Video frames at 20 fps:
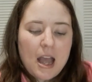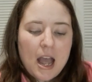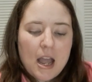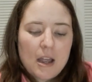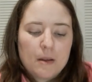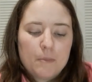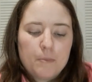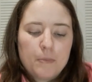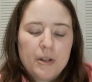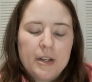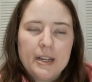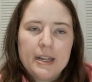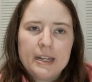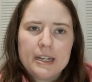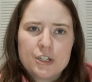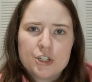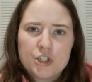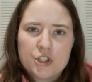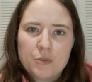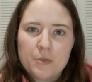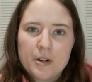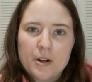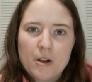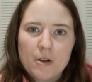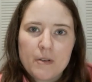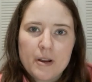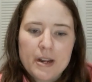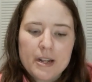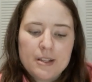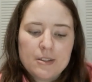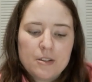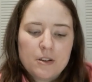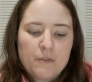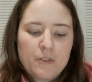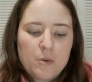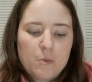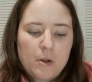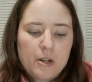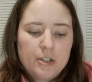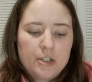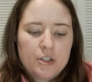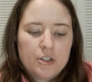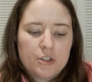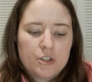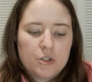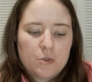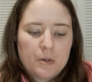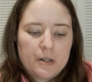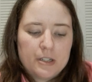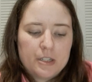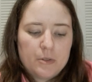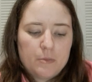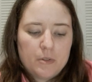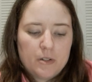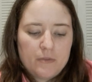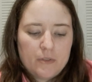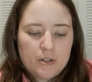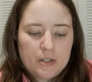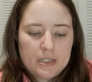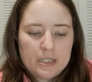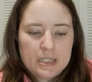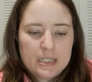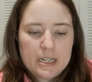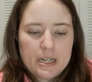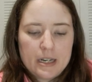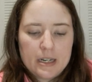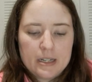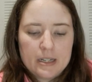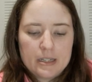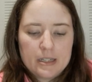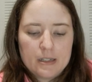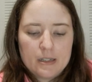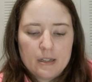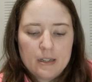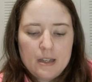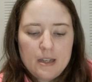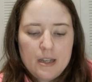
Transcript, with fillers: I put it in a short already, so if you watch the shorts you would have already seen it.